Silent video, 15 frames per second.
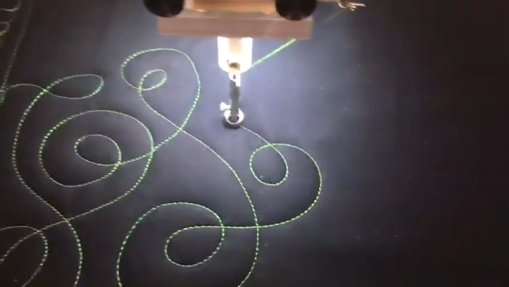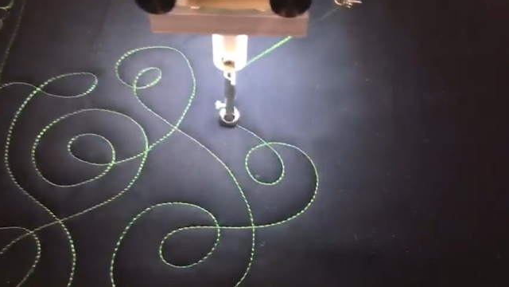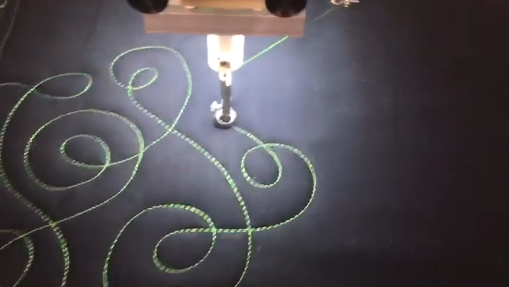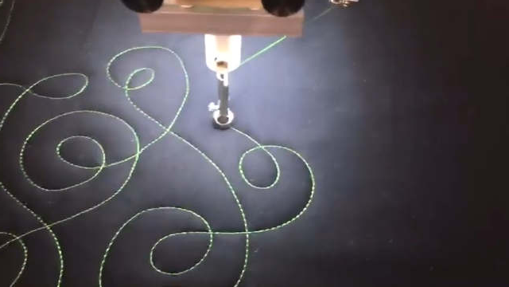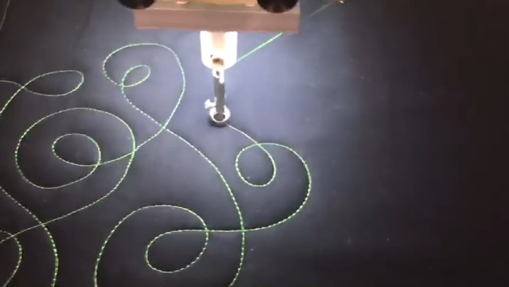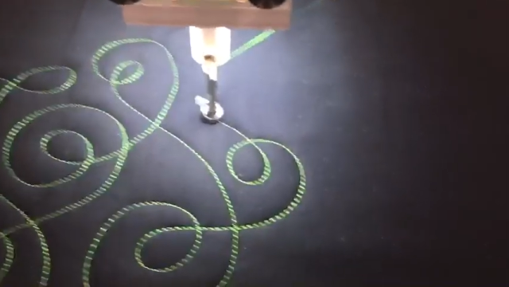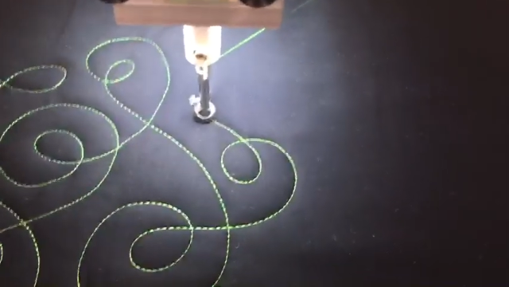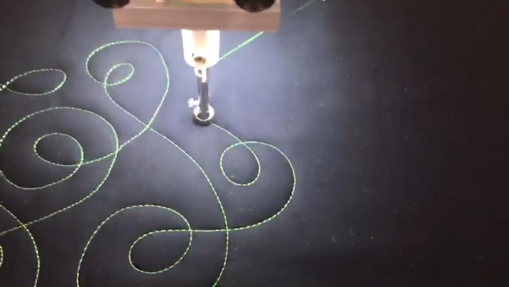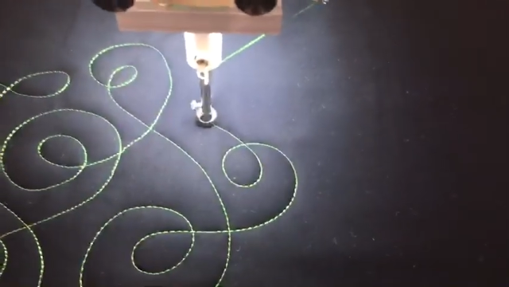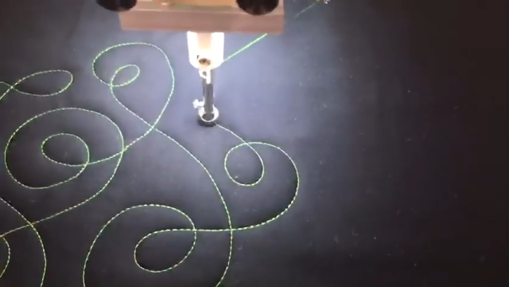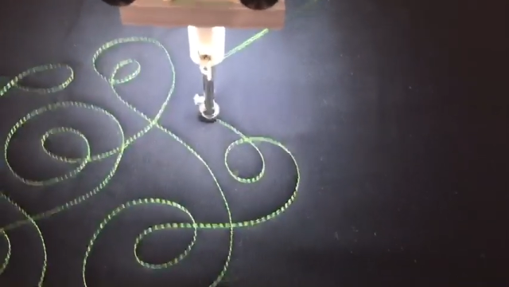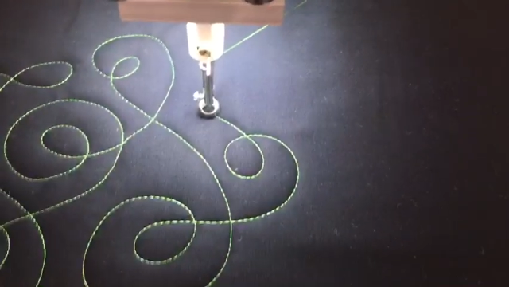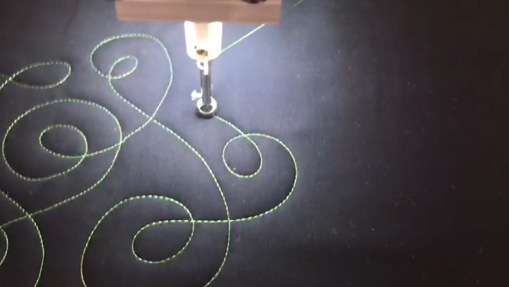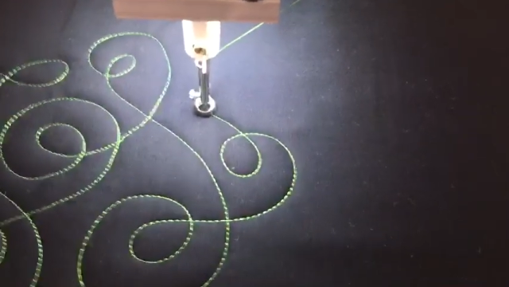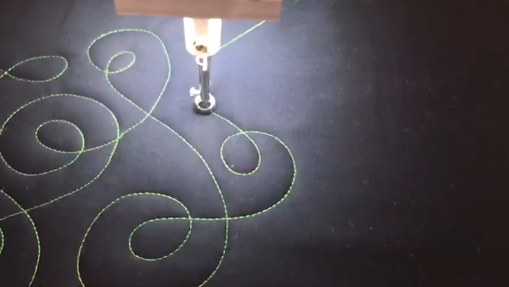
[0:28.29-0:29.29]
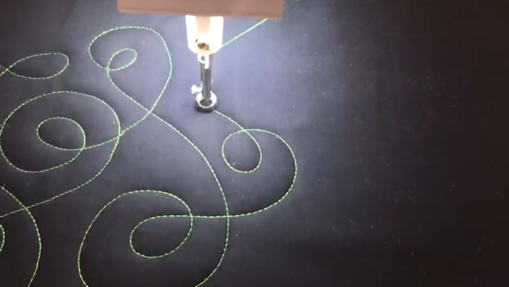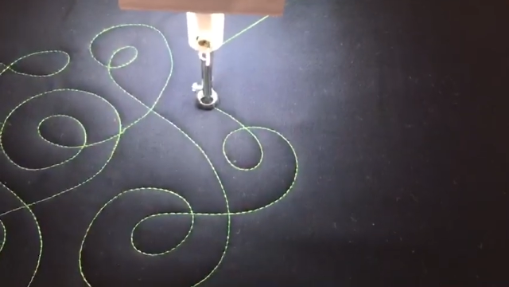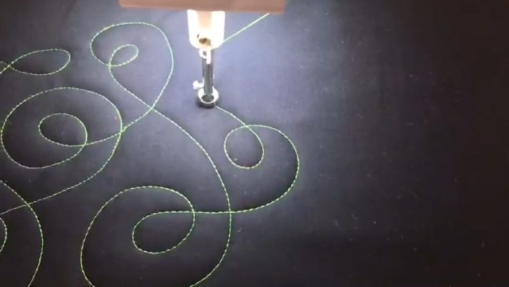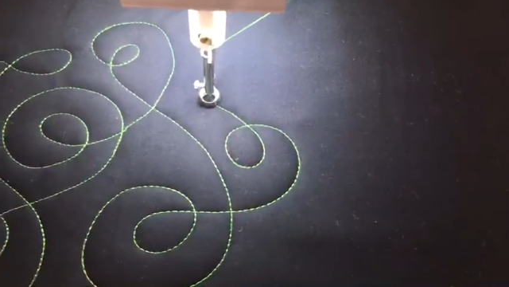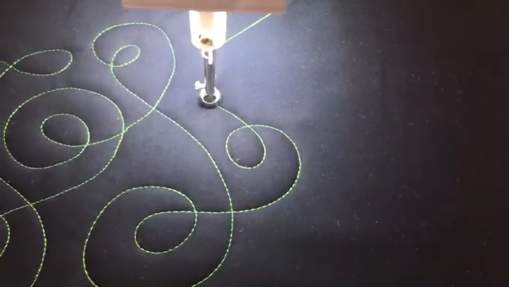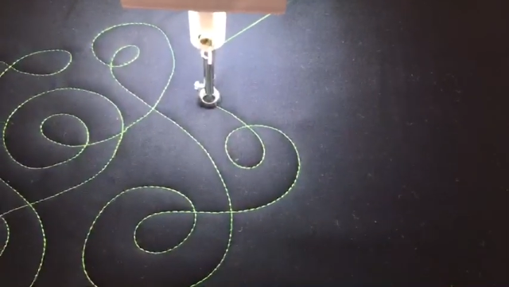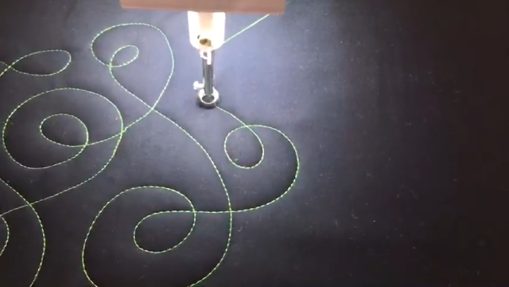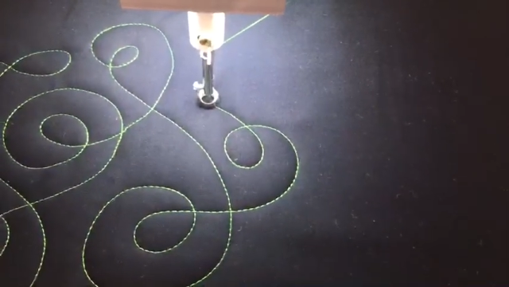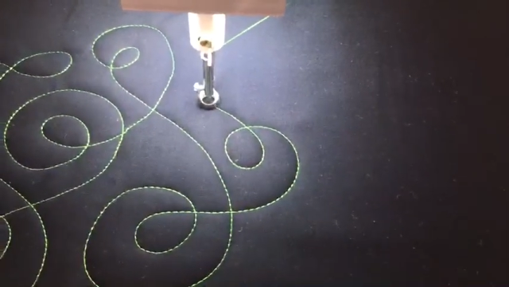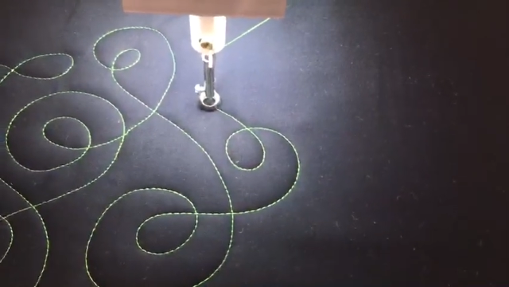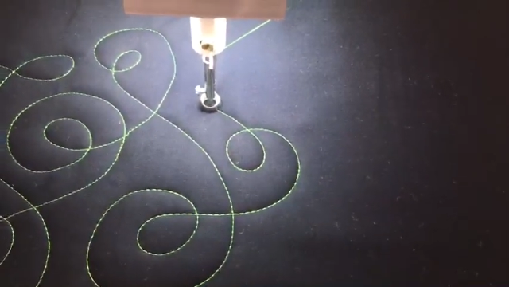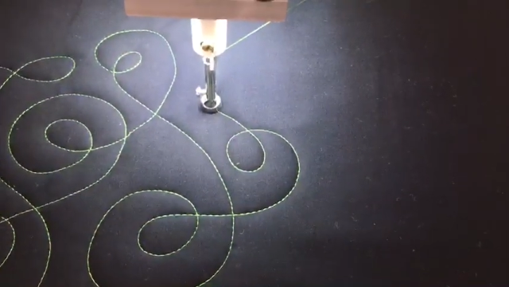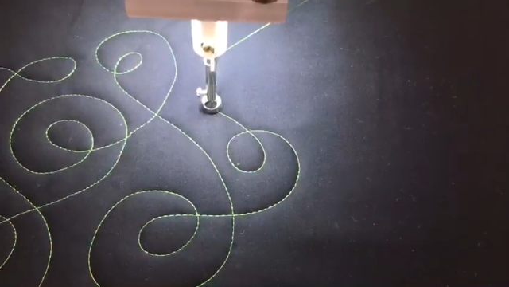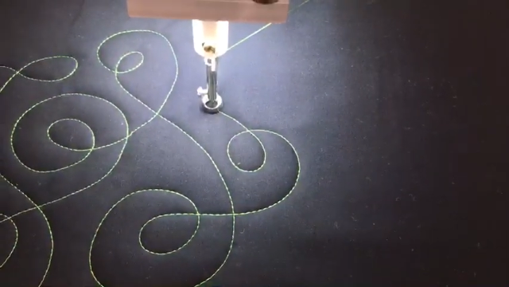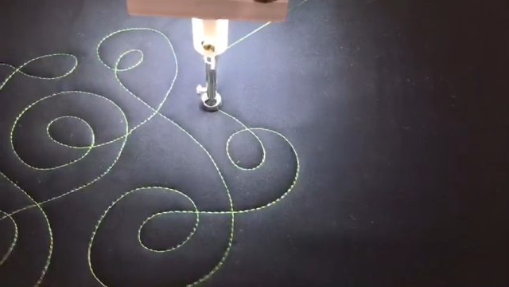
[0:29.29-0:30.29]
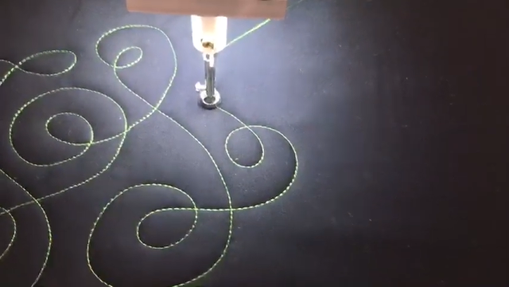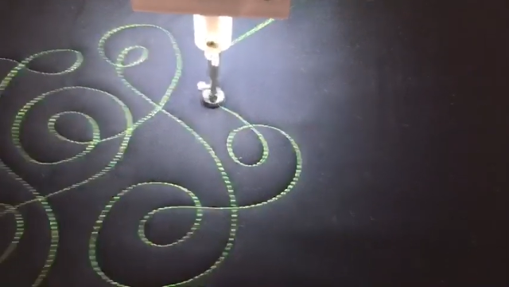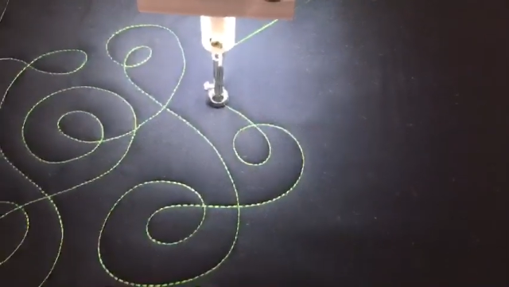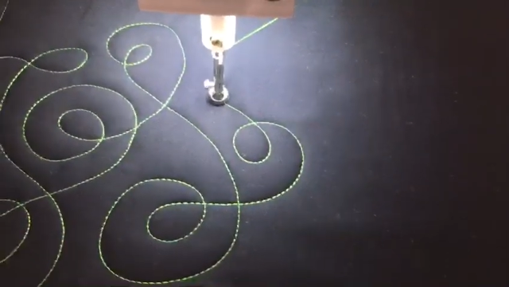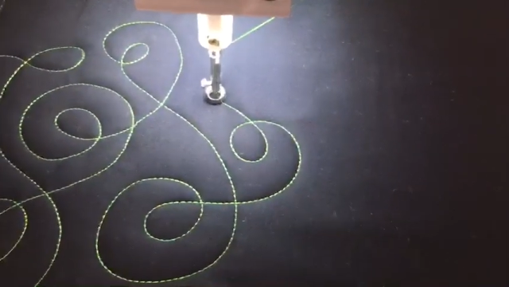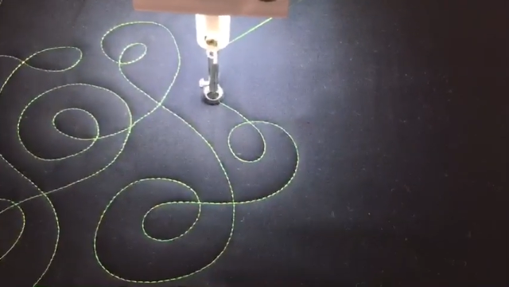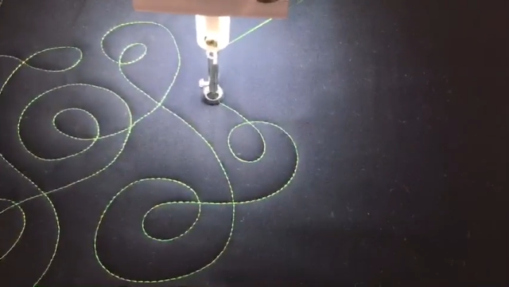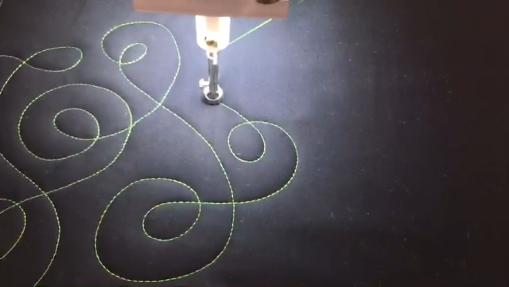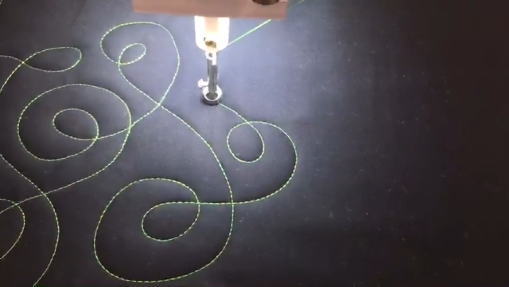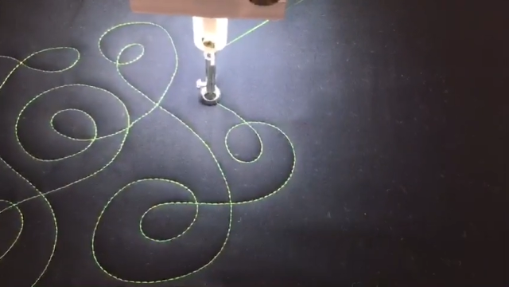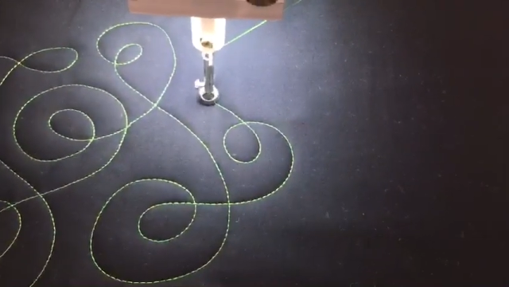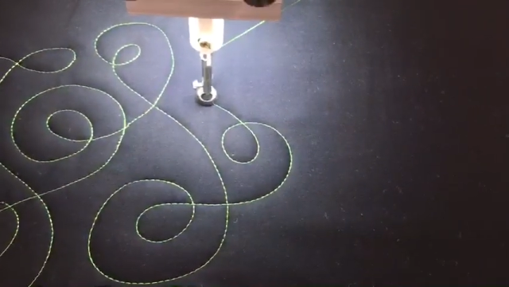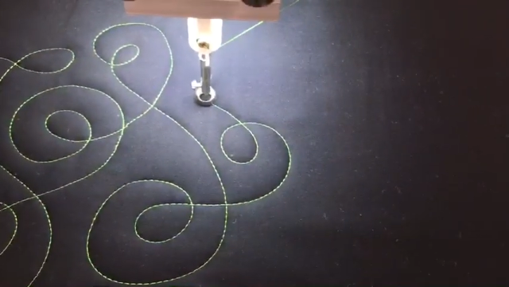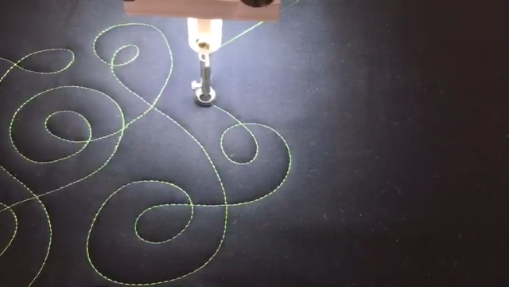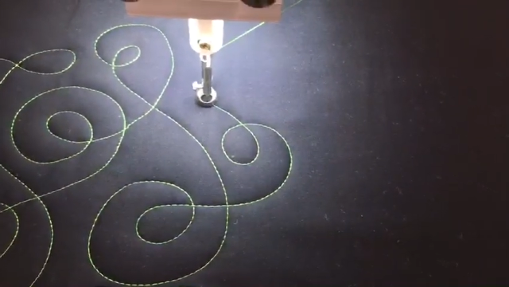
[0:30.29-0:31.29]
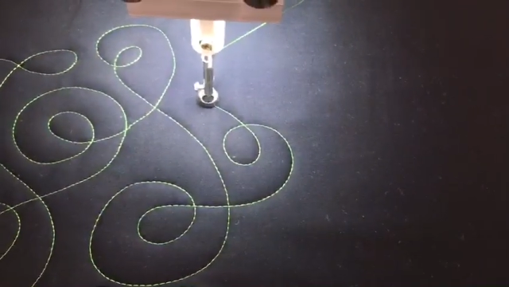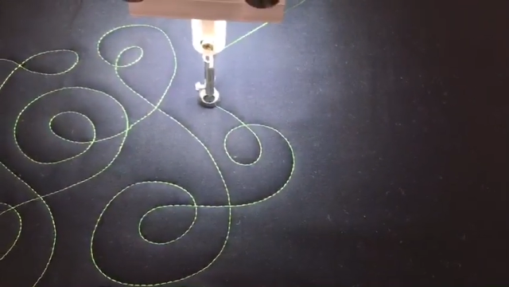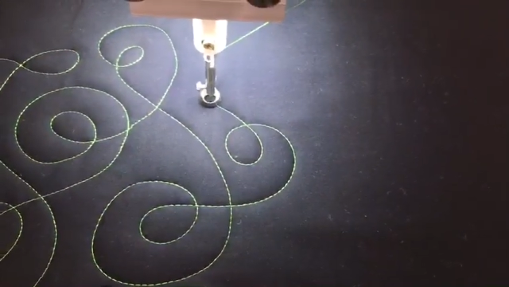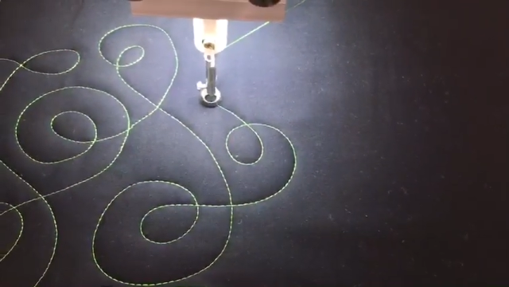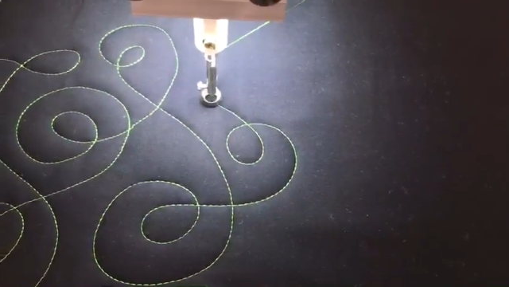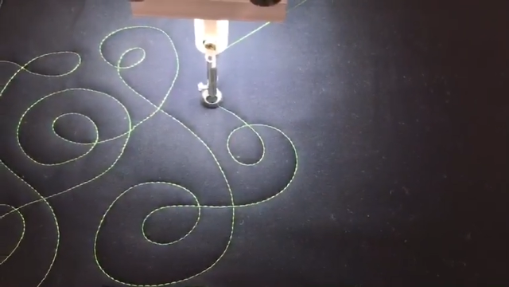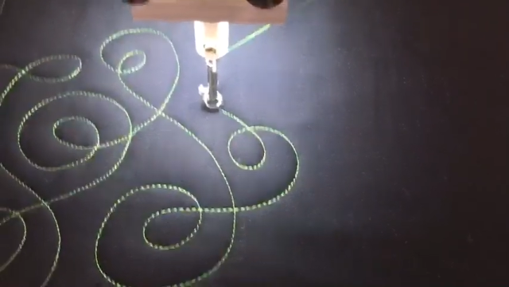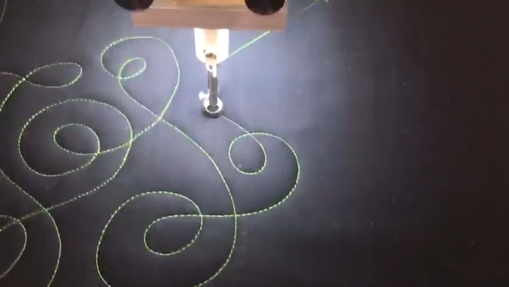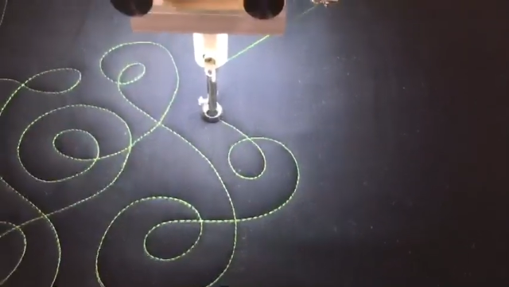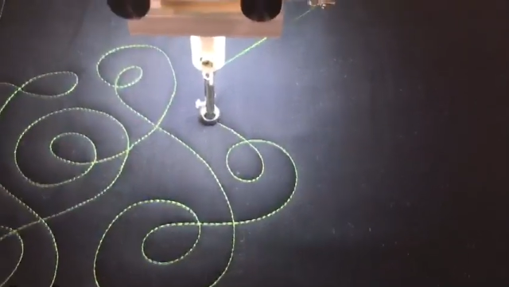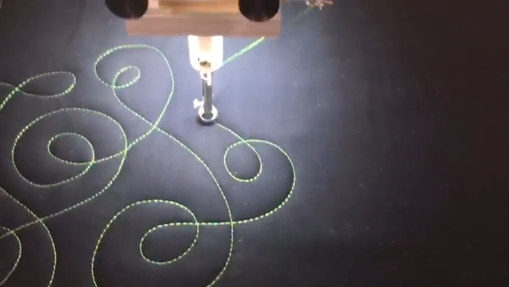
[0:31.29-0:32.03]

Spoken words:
No face is visible, so there are no lips to read.